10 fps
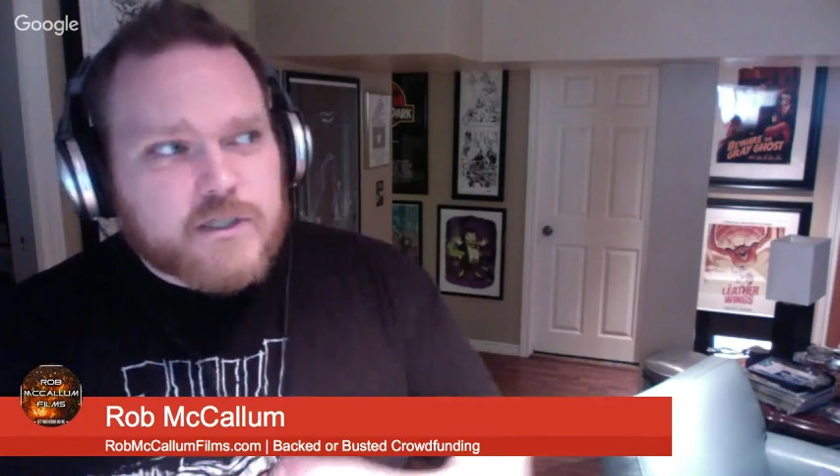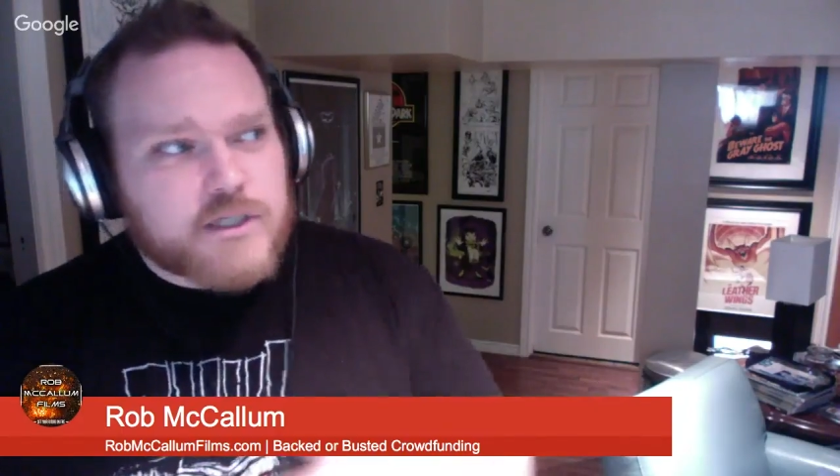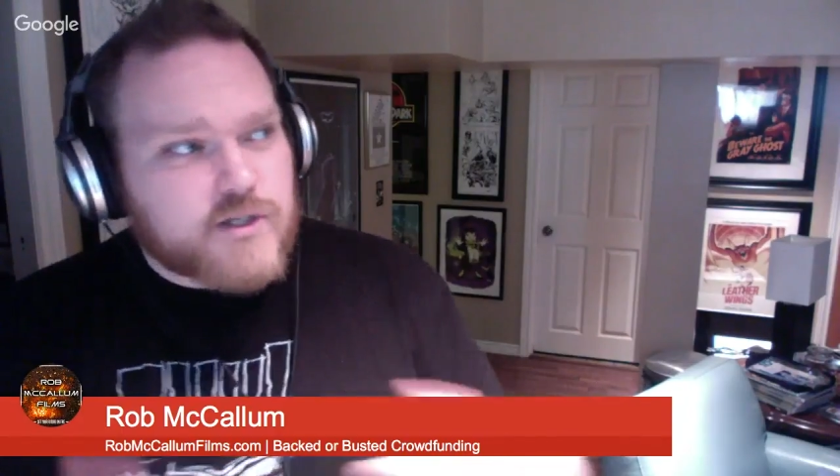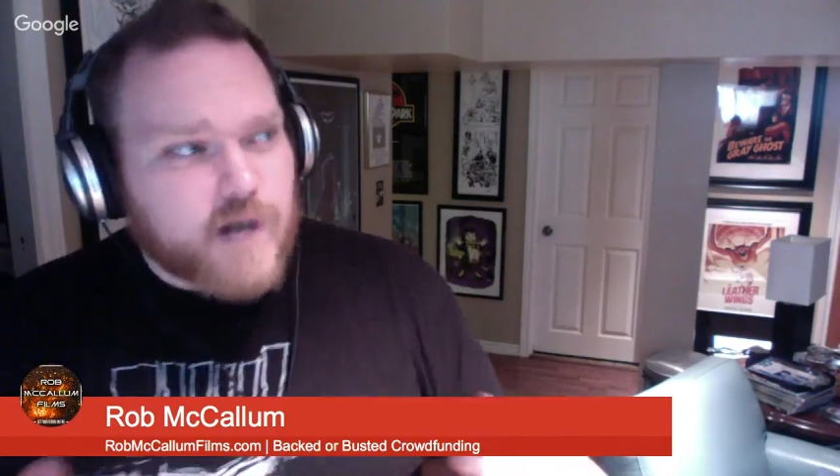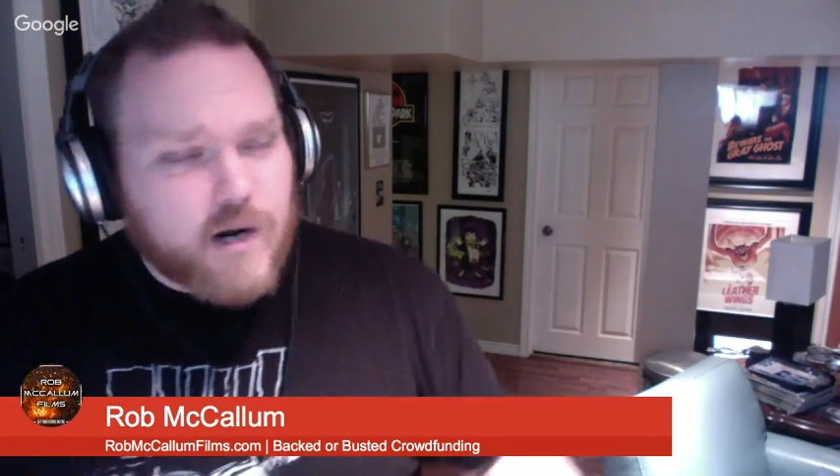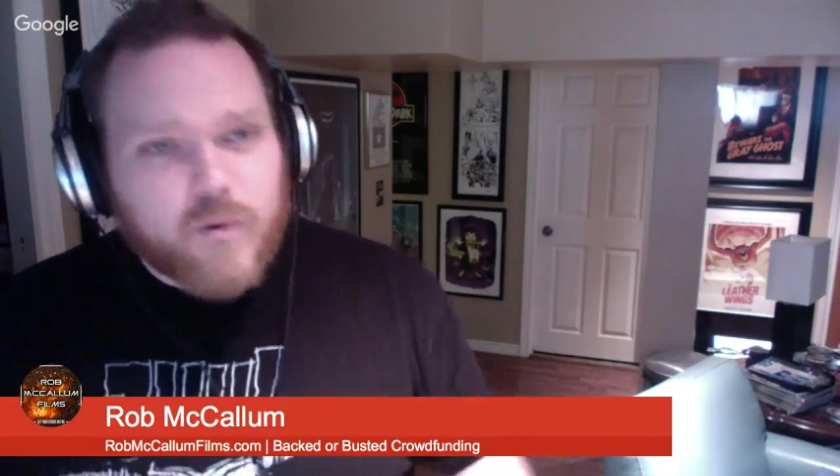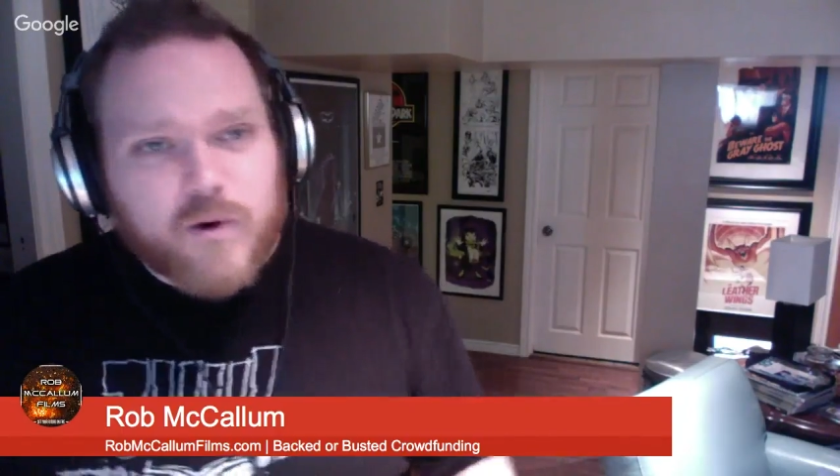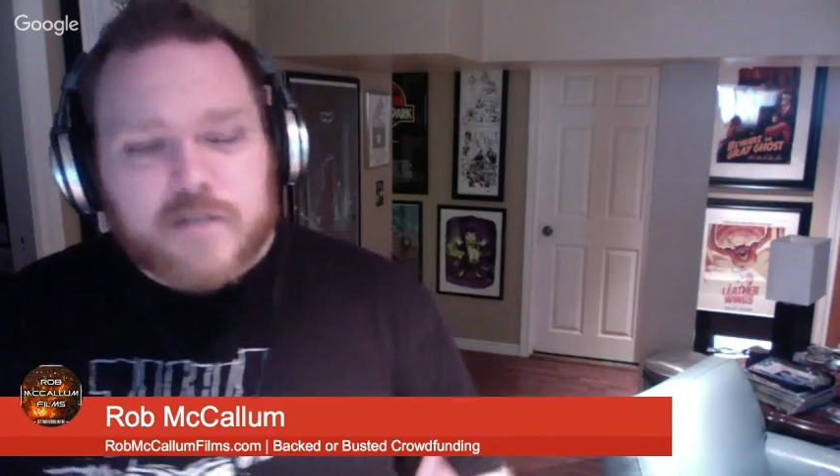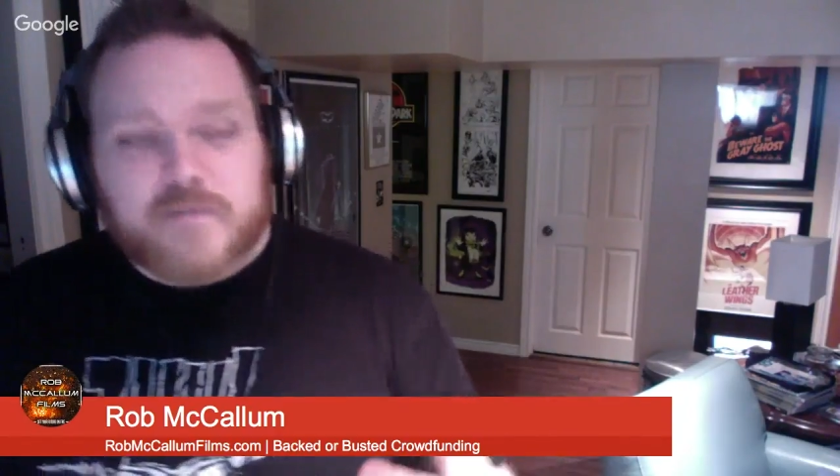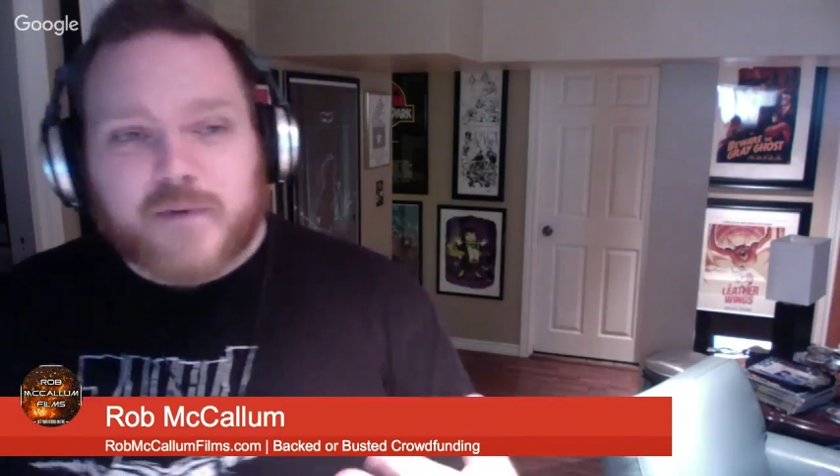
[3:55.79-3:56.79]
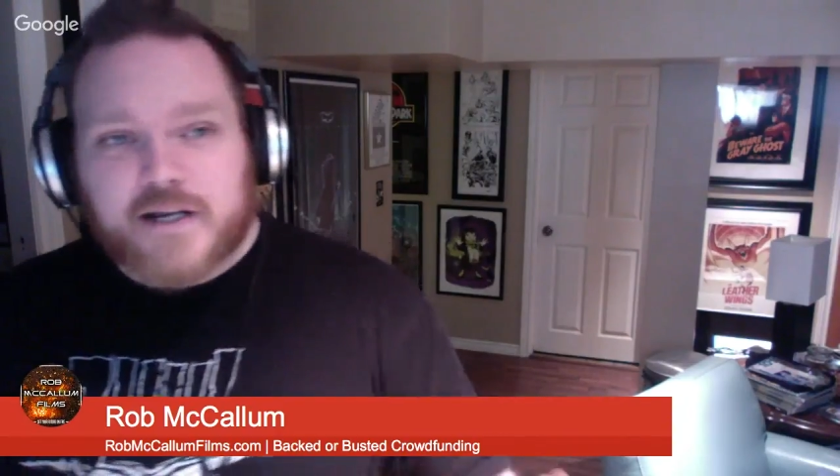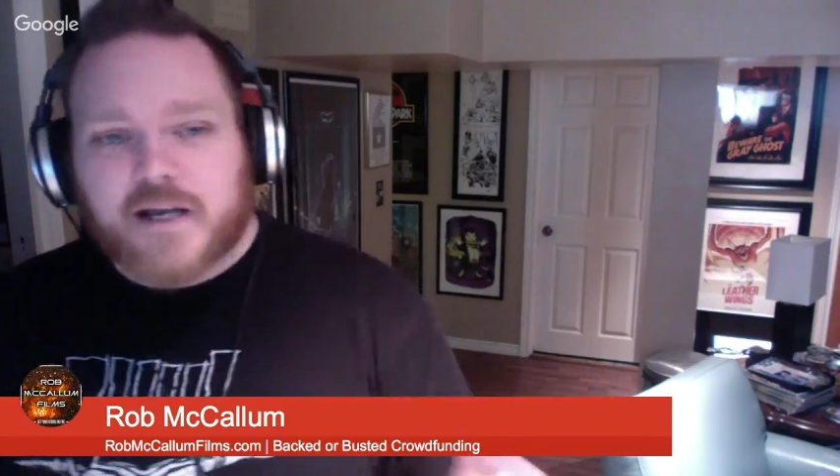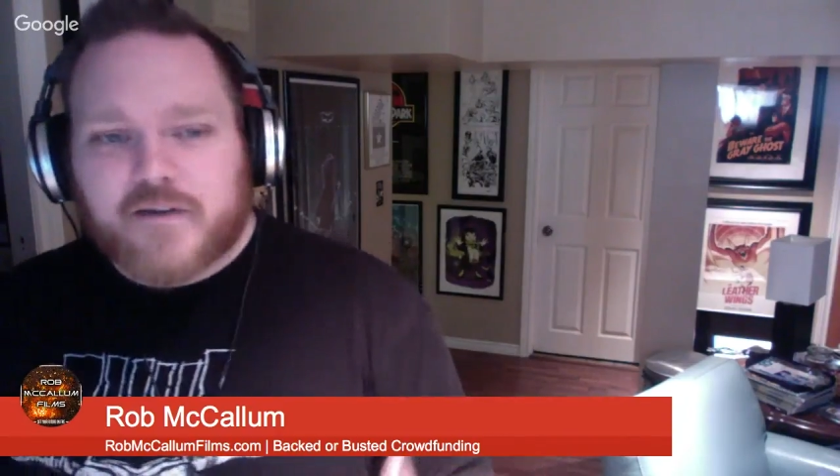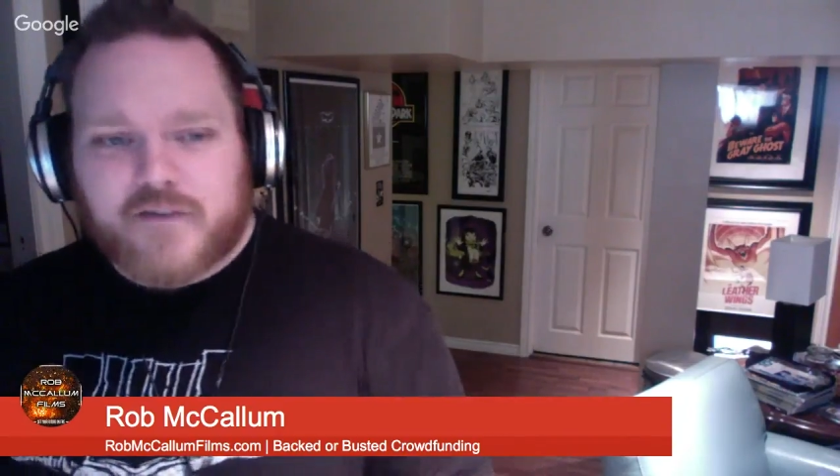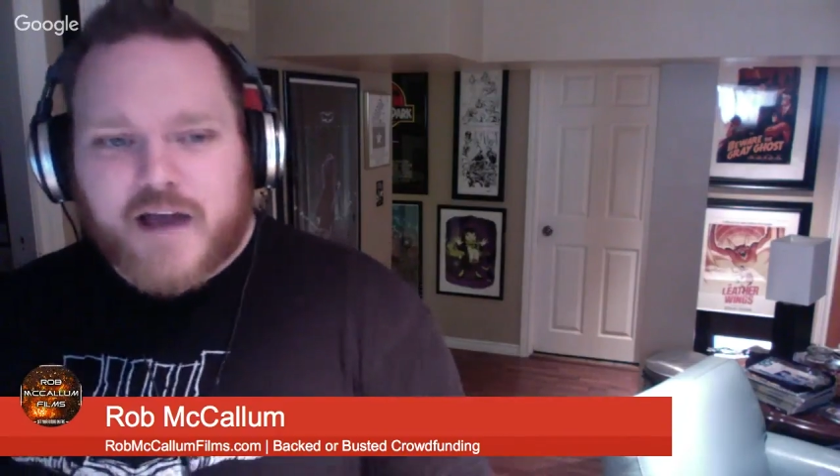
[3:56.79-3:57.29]
Star Wars might
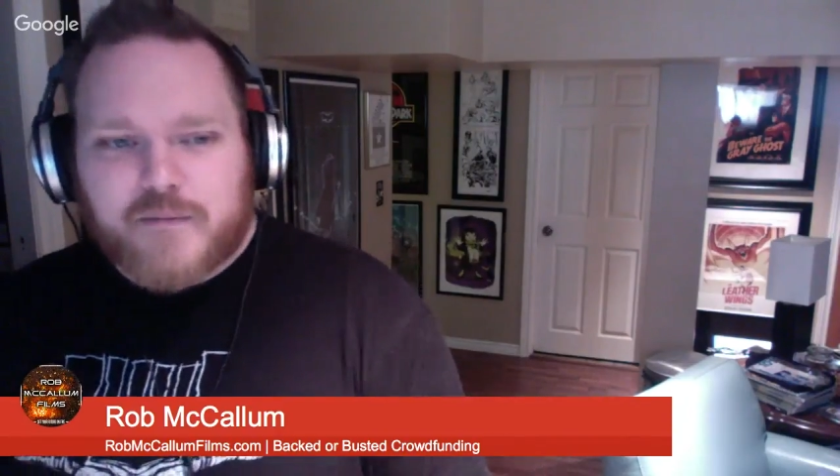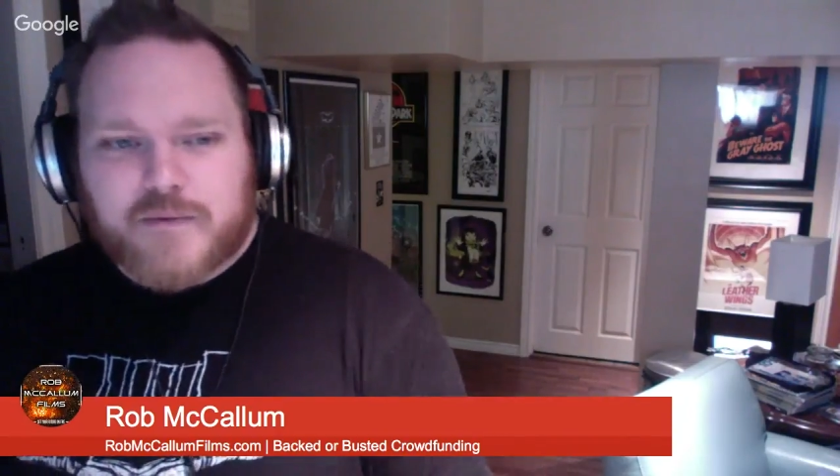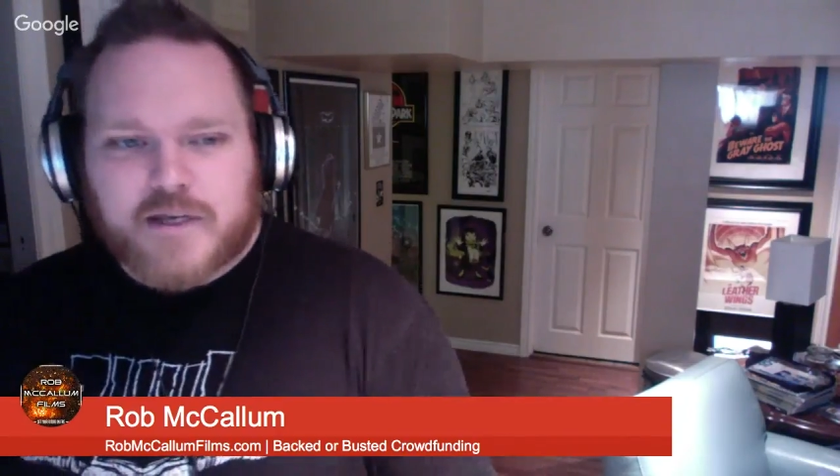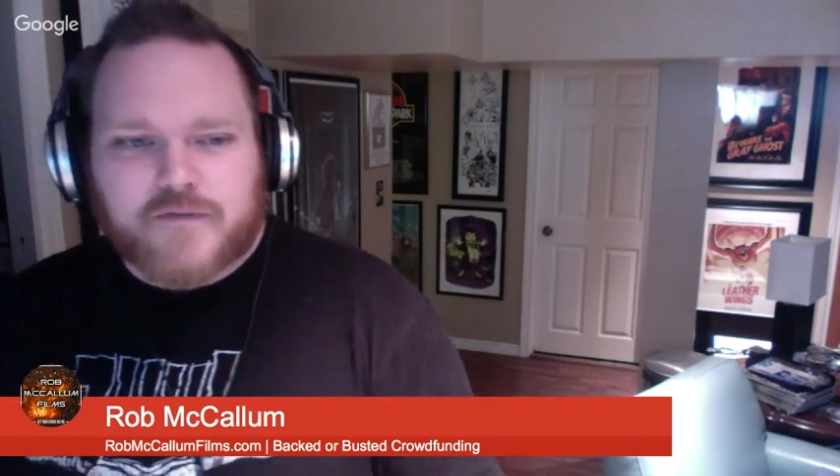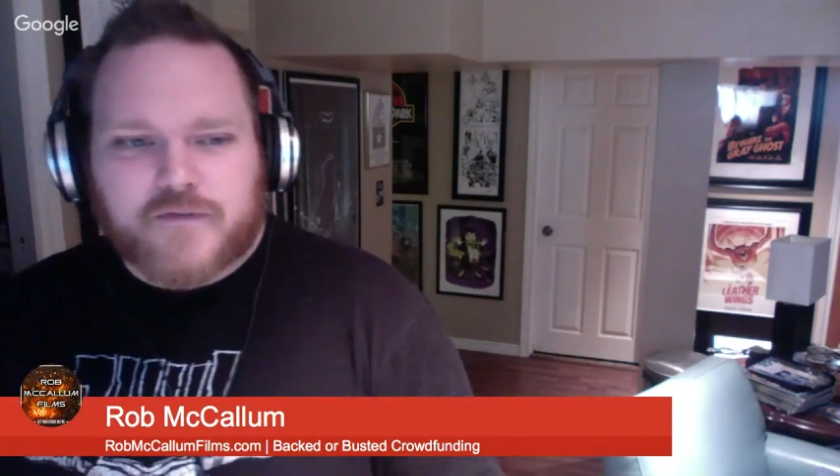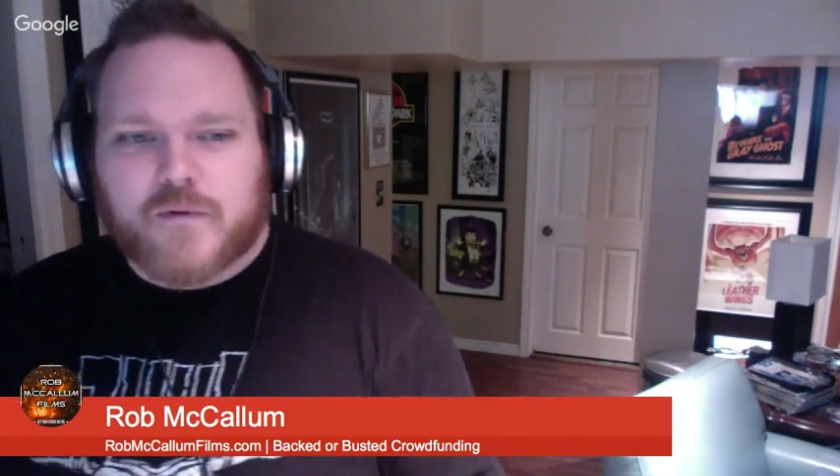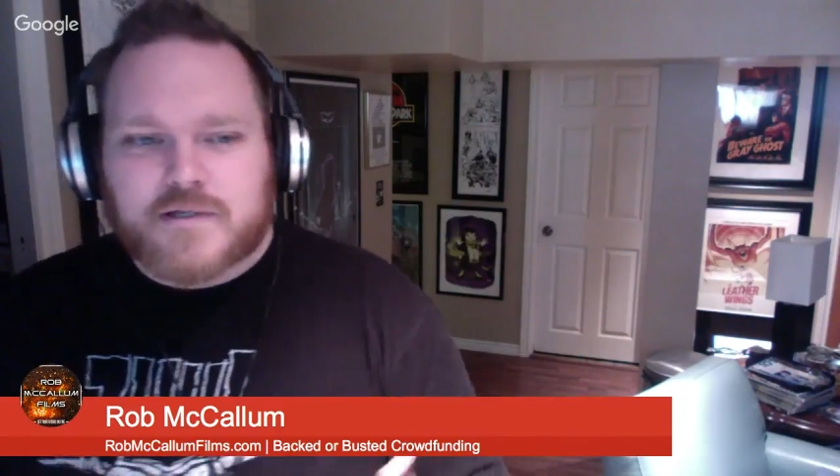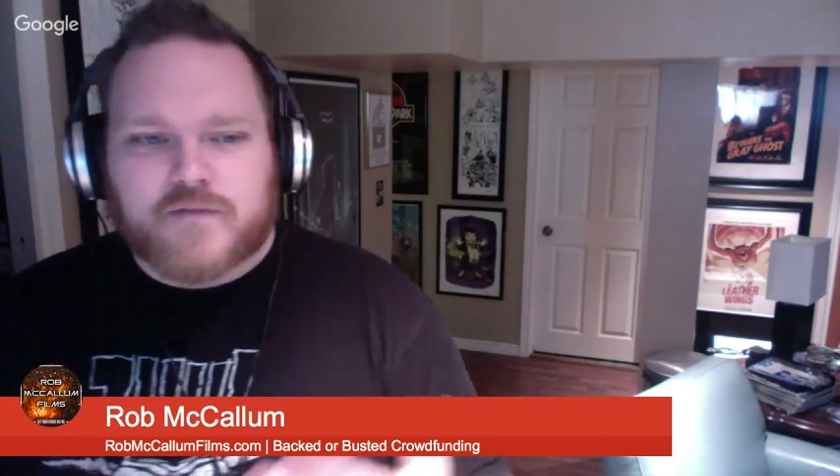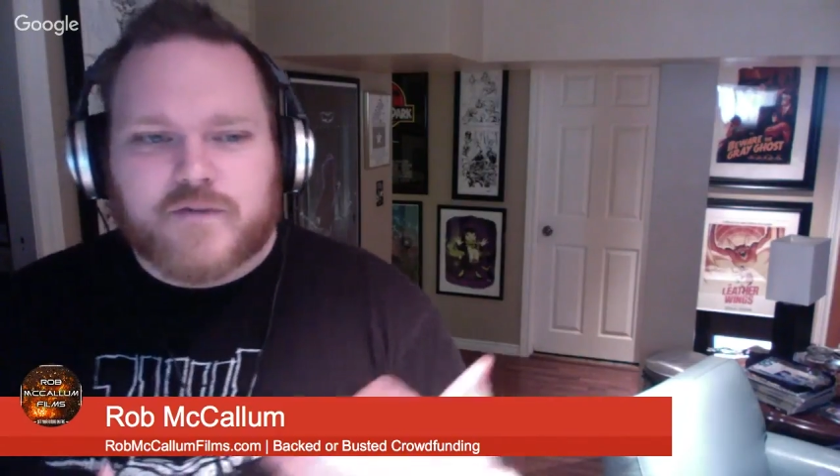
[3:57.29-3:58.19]
not have happened if it wasn't